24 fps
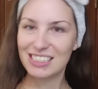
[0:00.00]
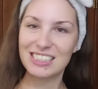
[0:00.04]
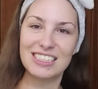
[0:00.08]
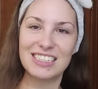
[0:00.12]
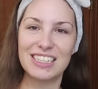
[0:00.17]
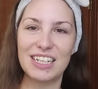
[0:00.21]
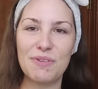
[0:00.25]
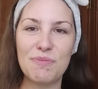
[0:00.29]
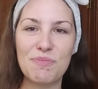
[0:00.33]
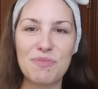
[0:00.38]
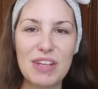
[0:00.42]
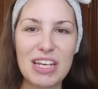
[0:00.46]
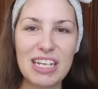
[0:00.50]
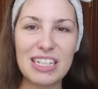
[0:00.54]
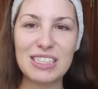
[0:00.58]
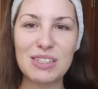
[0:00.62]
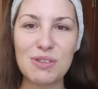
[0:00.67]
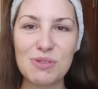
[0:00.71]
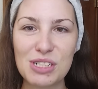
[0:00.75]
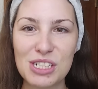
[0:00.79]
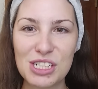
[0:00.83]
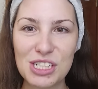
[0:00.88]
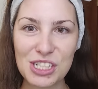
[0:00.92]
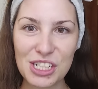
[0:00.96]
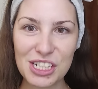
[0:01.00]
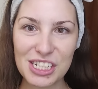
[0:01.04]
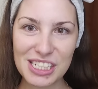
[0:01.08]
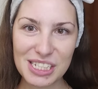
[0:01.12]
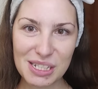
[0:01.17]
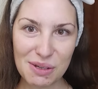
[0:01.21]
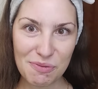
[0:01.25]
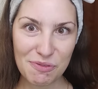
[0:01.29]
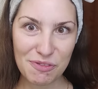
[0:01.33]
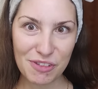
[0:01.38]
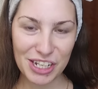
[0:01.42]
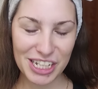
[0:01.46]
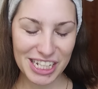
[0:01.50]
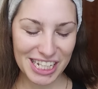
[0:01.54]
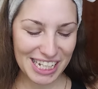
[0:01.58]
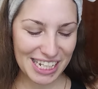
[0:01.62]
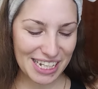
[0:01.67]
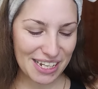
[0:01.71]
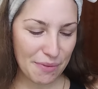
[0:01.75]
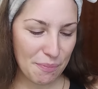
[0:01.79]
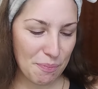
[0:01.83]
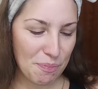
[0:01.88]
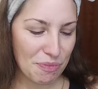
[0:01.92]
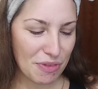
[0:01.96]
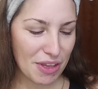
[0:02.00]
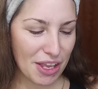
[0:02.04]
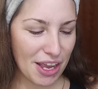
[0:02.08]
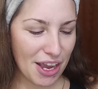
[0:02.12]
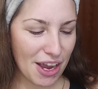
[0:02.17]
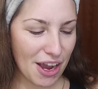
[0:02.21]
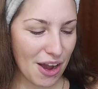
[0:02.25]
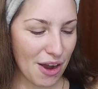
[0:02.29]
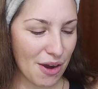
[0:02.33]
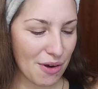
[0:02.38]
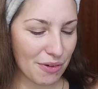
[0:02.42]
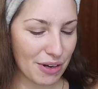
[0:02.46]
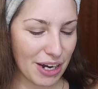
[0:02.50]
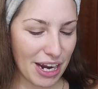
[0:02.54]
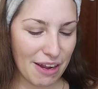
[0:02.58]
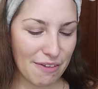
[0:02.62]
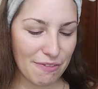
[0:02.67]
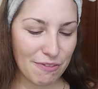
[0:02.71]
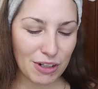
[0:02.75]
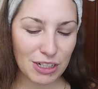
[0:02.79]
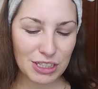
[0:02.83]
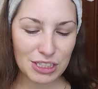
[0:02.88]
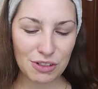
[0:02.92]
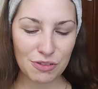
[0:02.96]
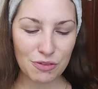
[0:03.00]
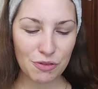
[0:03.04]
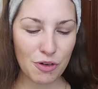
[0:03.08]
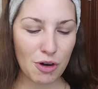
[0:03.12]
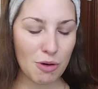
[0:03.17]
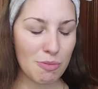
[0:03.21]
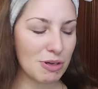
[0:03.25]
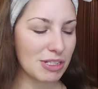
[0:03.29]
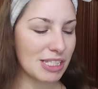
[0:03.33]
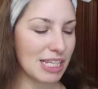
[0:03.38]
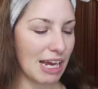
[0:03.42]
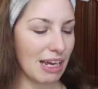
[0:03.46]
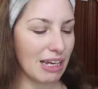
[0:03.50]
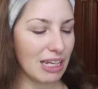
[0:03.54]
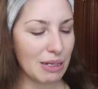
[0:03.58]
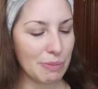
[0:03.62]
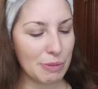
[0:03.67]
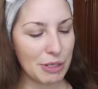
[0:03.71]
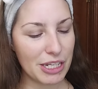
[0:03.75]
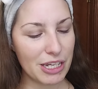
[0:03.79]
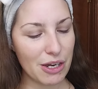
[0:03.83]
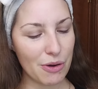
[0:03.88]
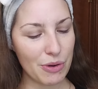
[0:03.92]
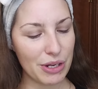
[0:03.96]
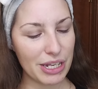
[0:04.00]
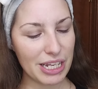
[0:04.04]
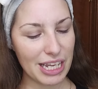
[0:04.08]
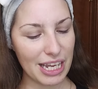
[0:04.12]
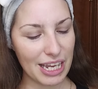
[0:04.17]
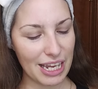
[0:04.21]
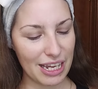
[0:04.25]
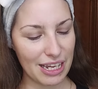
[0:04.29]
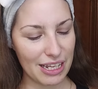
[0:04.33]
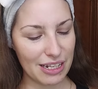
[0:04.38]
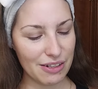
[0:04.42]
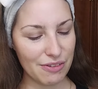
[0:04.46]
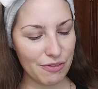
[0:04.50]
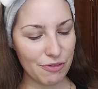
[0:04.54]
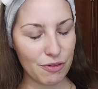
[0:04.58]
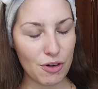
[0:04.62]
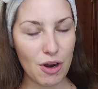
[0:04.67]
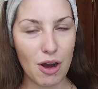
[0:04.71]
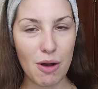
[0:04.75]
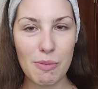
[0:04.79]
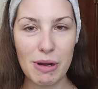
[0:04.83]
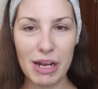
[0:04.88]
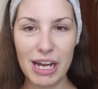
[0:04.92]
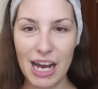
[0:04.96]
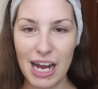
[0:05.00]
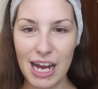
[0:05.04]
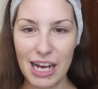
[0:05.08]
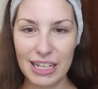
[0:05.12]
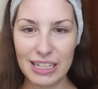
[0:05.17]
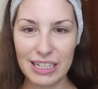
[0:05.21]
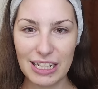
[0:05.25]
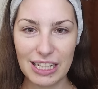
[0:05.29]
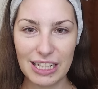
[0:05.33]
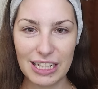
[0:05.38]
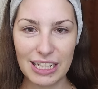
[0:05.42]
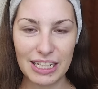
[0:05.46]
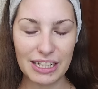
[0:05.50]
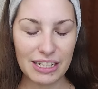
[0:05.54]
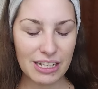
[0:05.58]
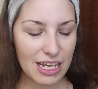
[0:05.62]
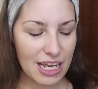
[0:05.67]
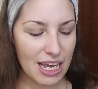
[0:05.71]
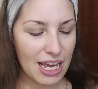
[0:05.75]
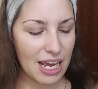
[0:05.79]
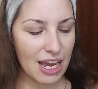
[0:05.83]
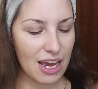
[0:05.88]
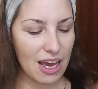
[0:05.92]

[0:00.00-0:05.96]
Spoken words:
So, I want to show you something funky. Alright, first and foremost, I'm going to be going in for all my eyelining.